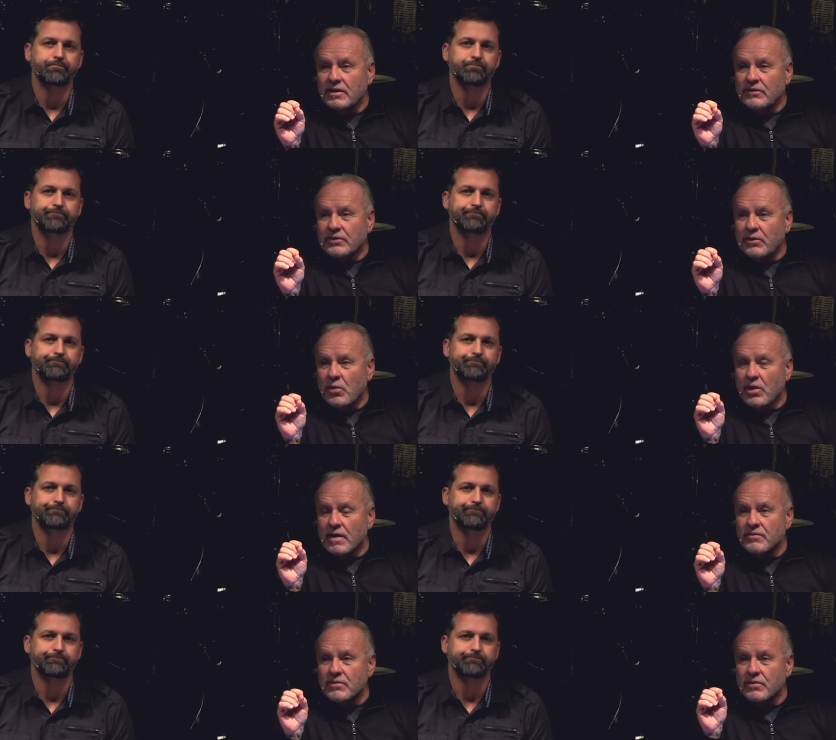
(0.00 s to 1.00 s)
Speaker 1: So
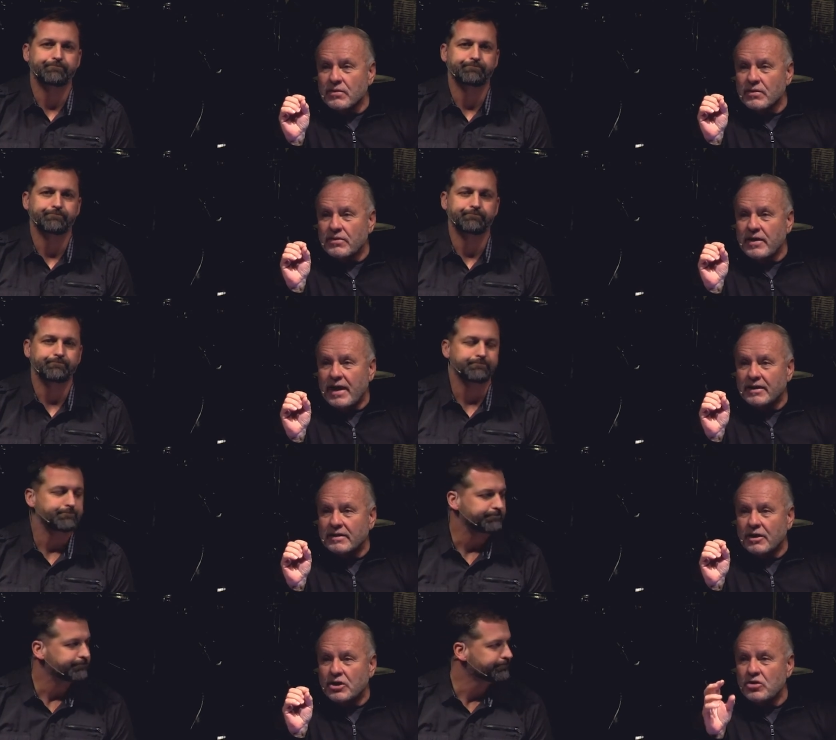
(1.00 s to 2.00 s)
wherever
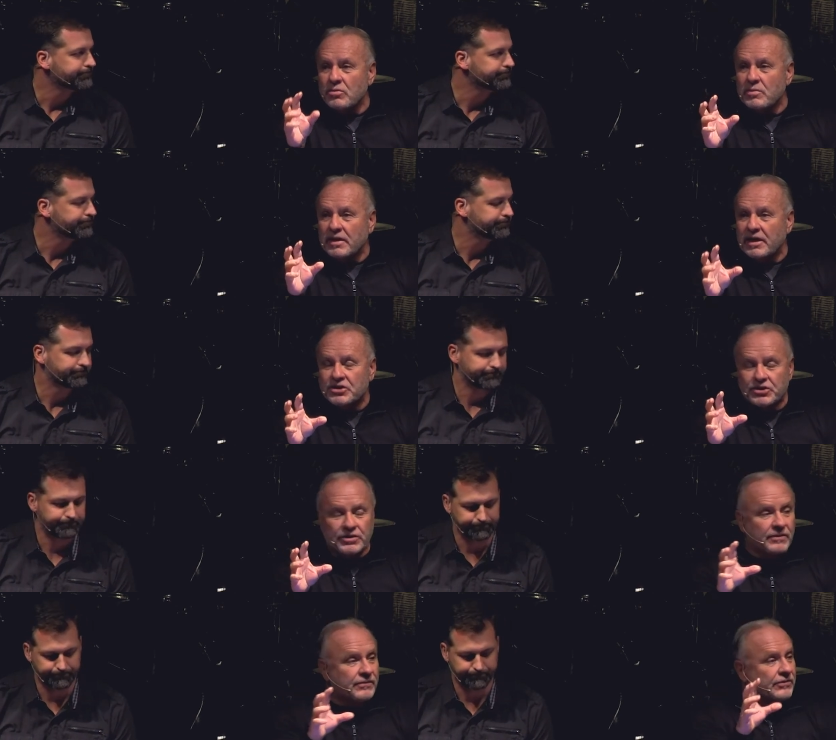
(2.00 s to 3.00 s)
that accumulation
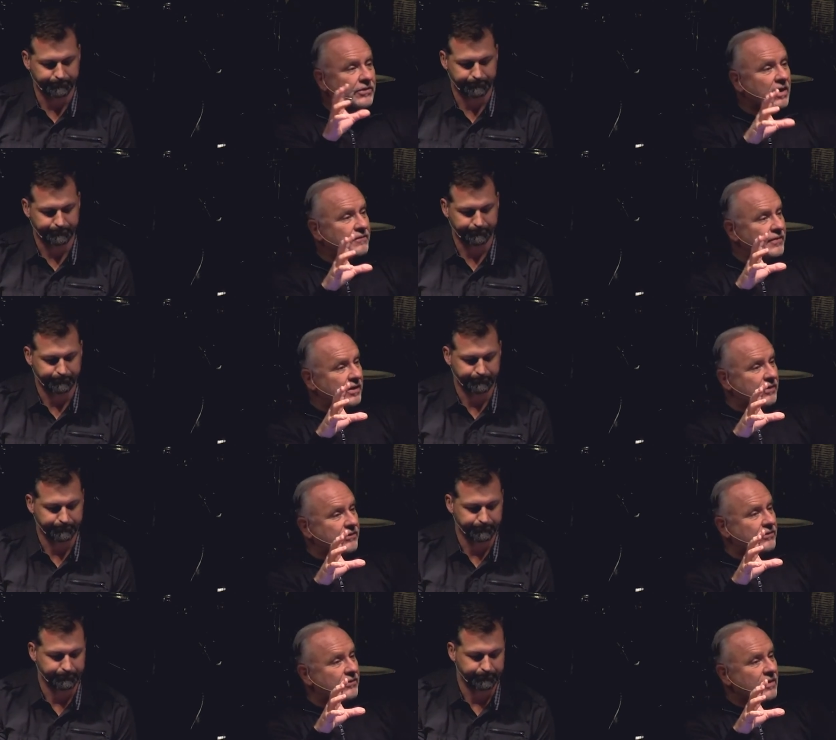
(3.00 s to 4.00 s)
of stuff
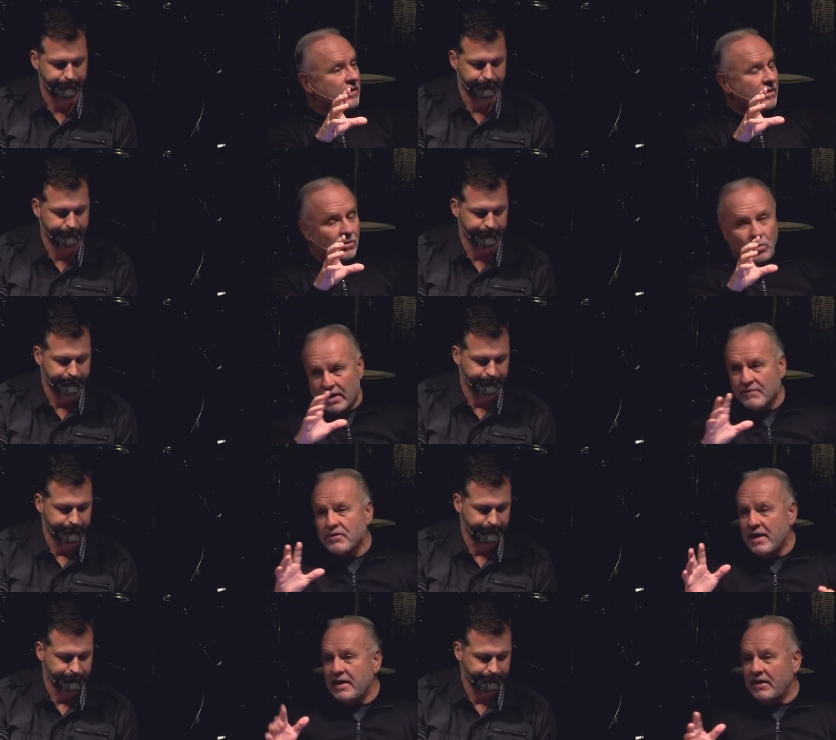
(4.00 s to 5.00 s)
is, whatever
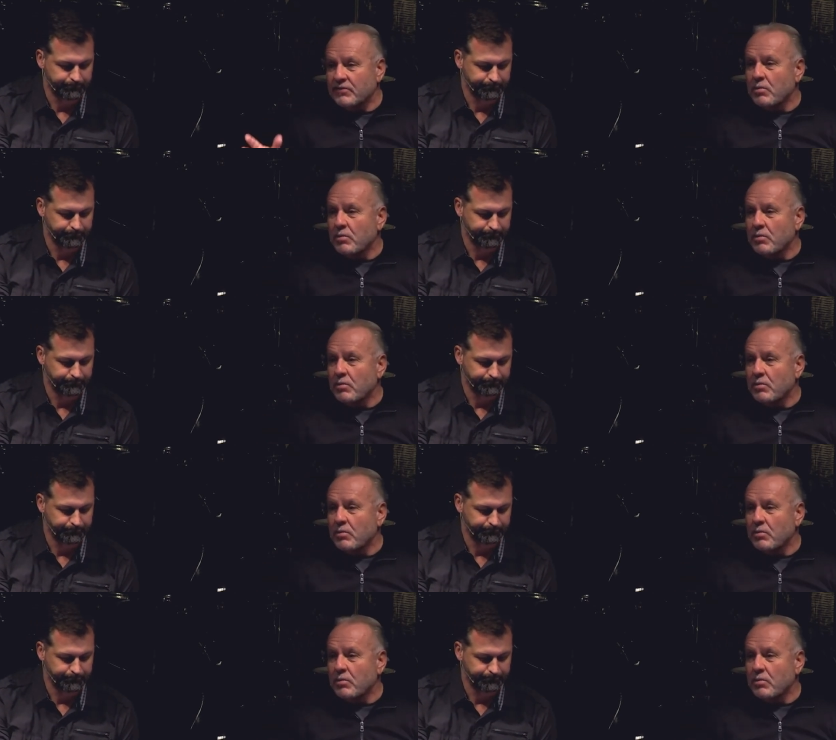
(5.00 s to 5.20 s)
that is,